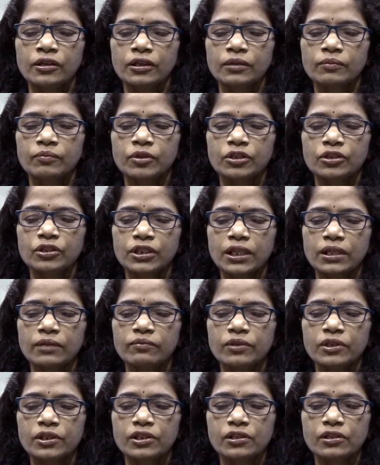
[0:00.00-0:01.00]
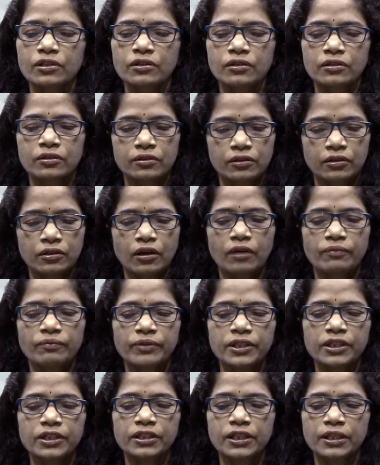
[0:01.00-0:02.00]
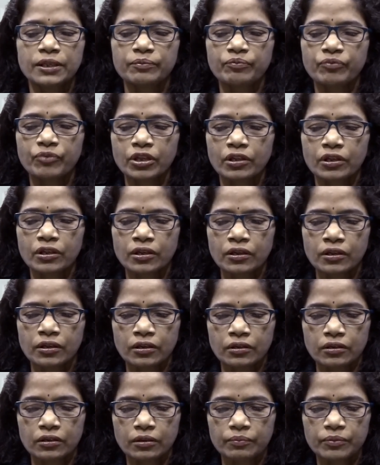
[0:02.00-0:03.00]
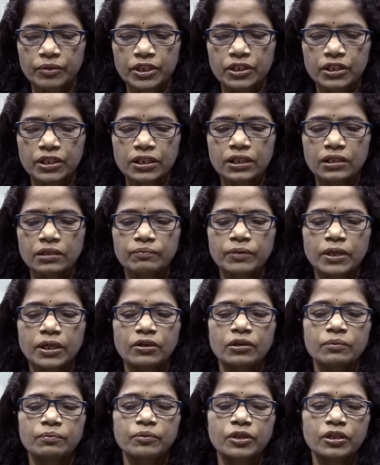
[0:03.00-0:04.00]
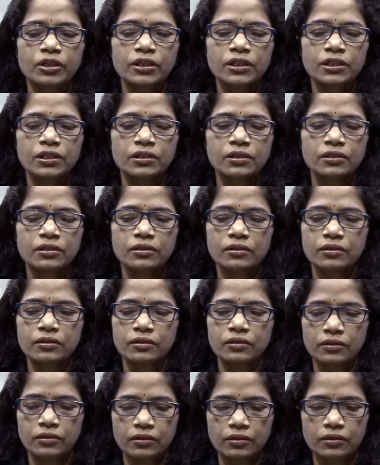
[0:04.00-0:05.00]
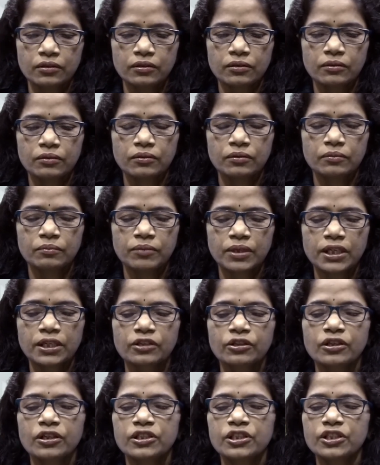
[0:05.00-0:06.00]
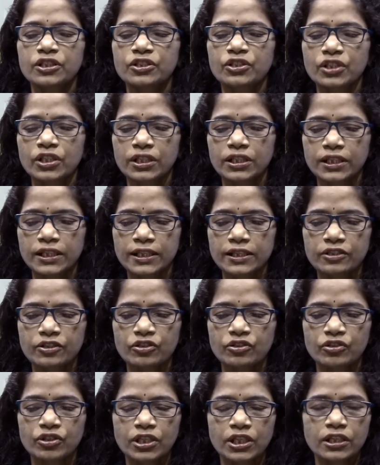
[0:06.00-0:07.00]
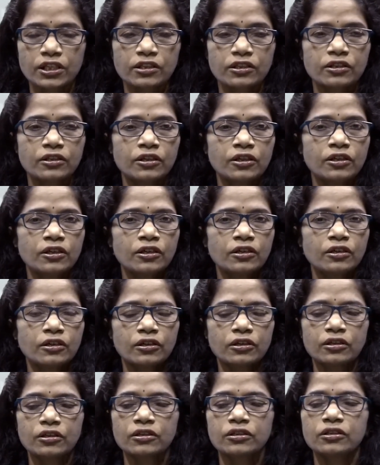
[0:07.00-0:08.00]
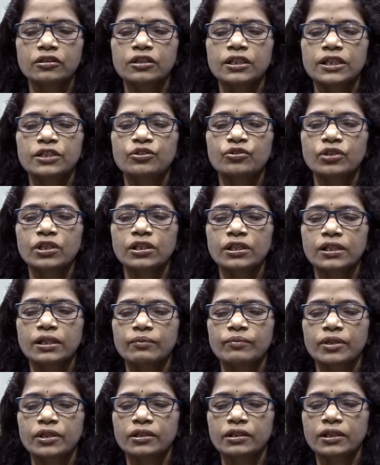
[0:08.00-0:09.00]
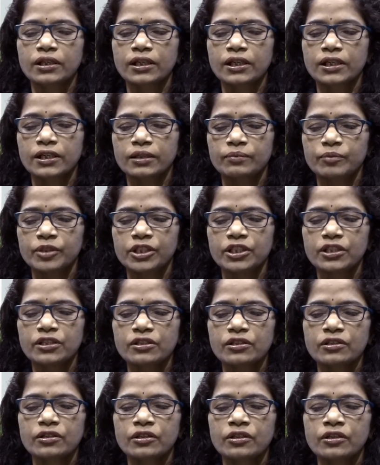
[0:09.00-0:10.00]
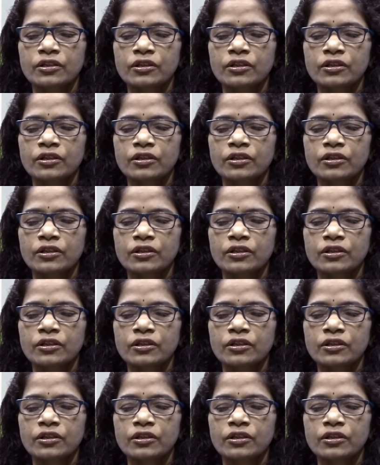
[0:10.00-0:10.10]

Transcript: If the tribals offend them, the mystical power punish by causing sickness, death, or other natural calamities.